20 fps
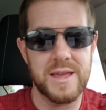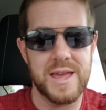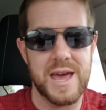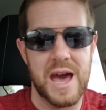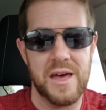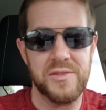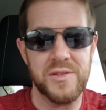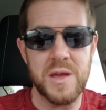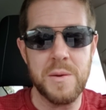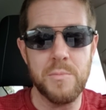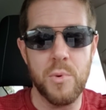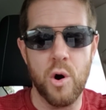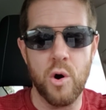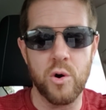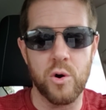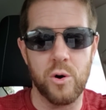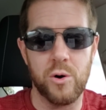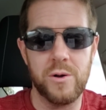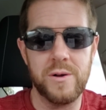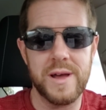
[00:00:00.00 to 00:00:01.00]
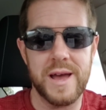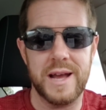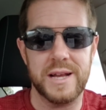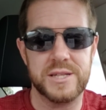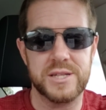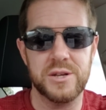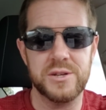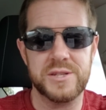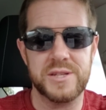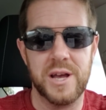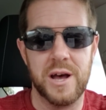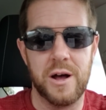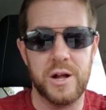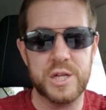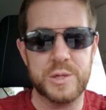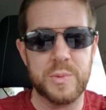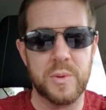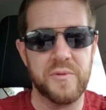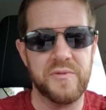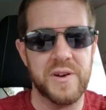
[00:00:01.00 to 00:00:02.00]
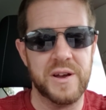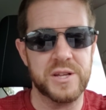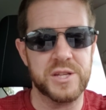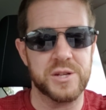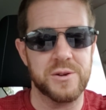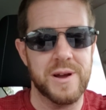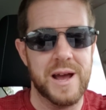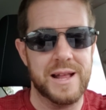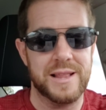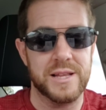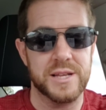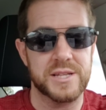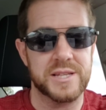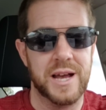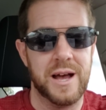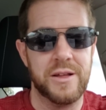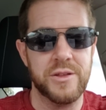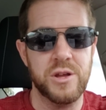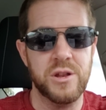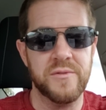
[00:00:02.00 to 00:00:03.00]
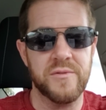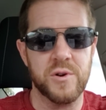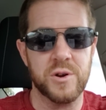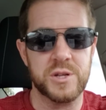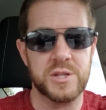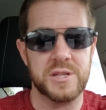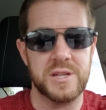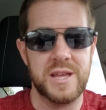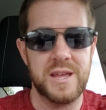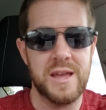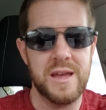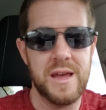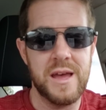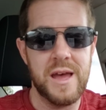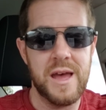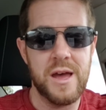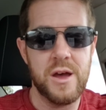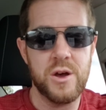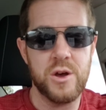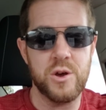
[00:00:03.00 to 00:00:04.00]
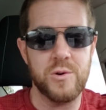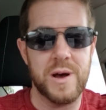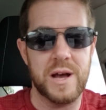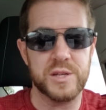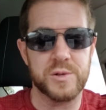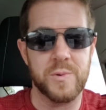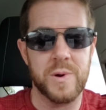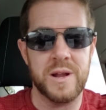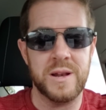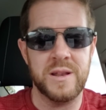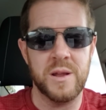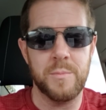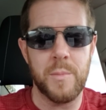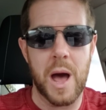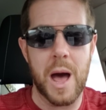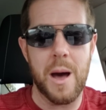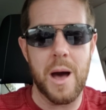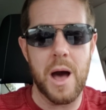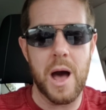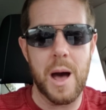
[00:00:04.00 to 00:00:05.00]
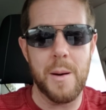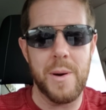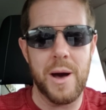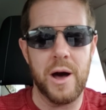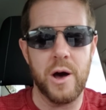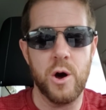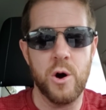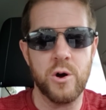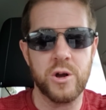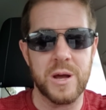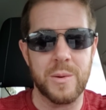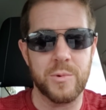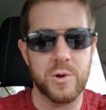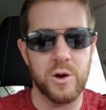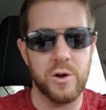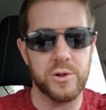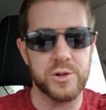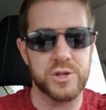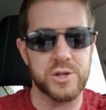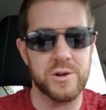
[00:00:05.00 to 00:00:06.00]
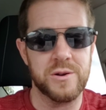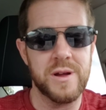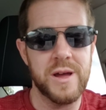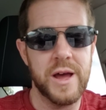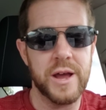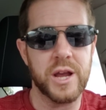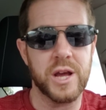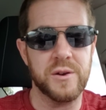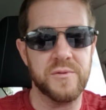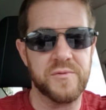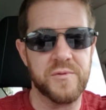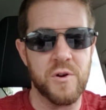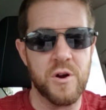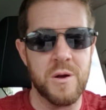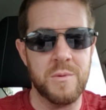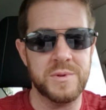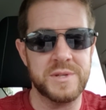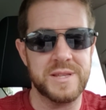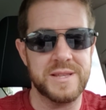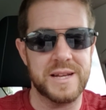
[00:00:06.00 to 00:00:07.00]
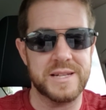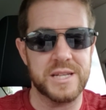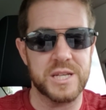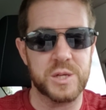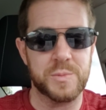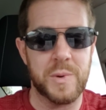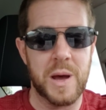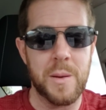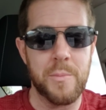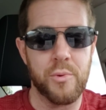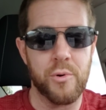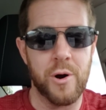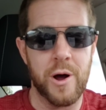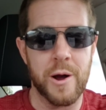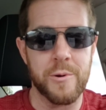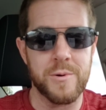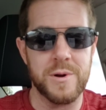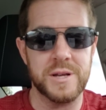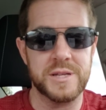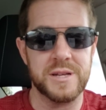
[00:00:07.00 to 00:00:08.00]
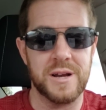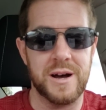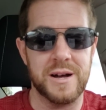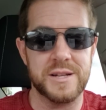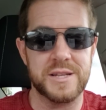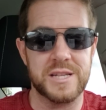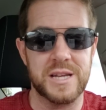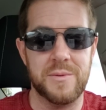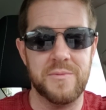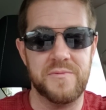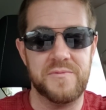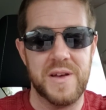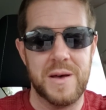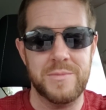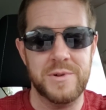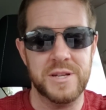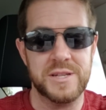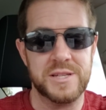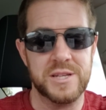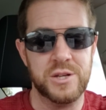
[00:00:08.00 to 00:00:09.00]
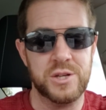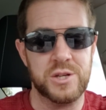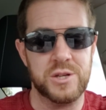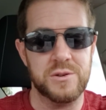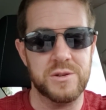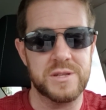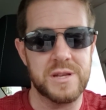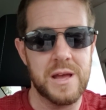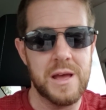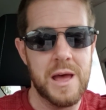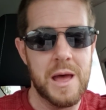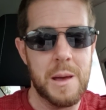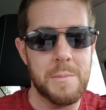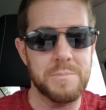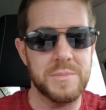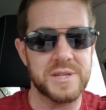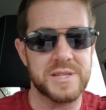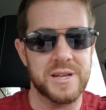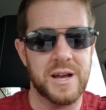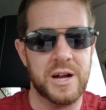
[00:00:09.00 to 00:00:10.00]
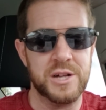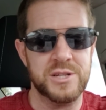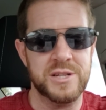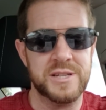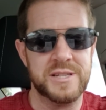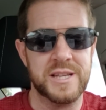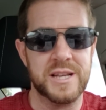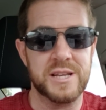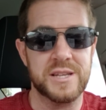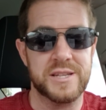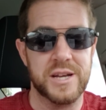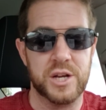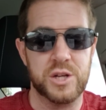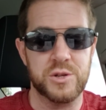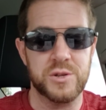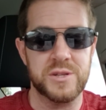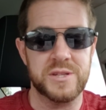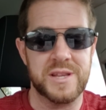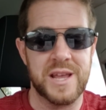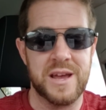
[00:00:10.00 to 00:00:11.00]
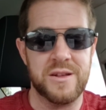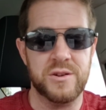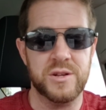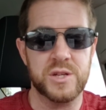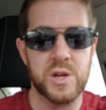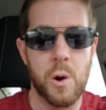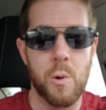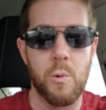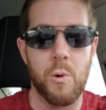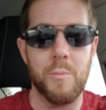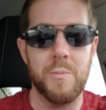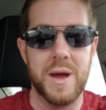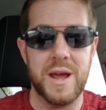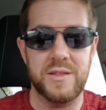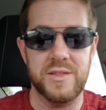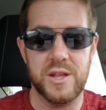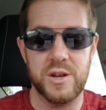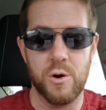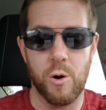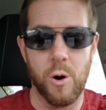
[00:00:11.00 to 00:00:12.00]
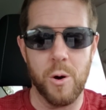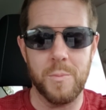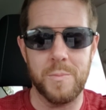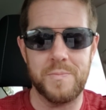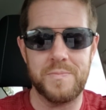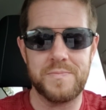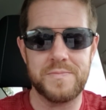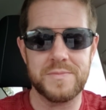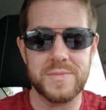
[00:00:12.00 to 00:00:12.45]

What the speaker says: Kathleen Bogle, a sociology professor at LaSalle University, who has written about hookup culture, confirms that despite progress on some feminist issues, misogynistic sexual standards remain the norm.